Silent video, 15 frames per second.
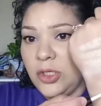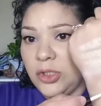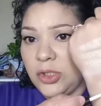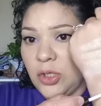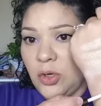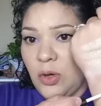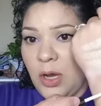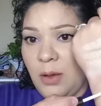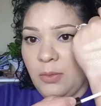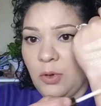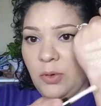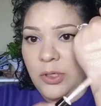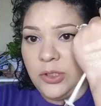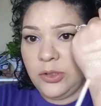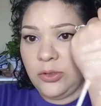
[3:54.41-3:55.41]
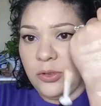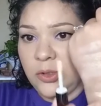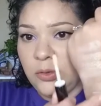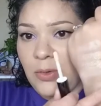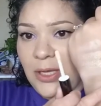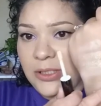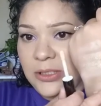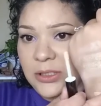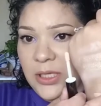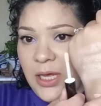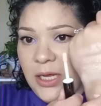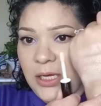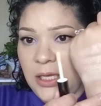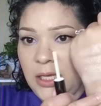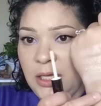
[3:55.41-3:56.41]
So I'm going to swatch
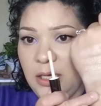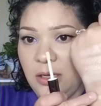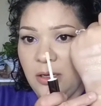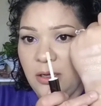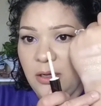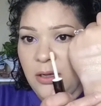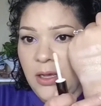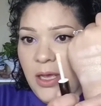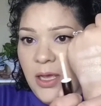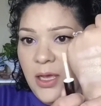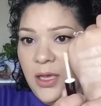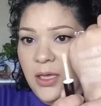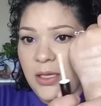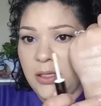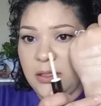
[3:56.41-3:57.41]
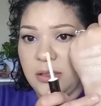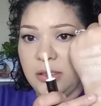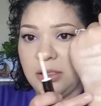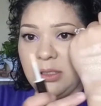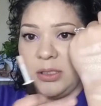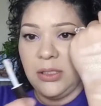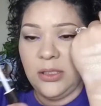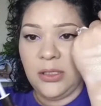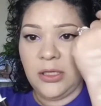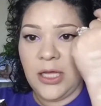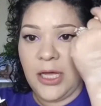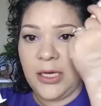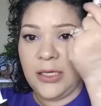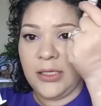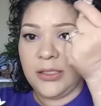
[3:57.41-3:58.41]
that here, and
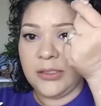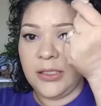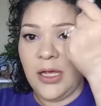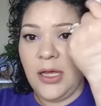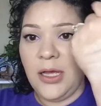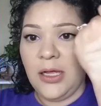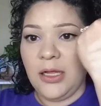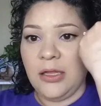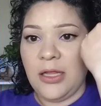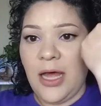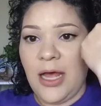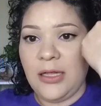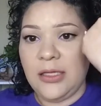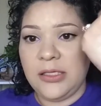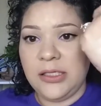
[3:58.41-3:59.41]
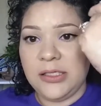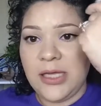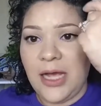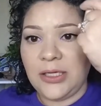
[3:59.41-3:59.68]
that is that. This is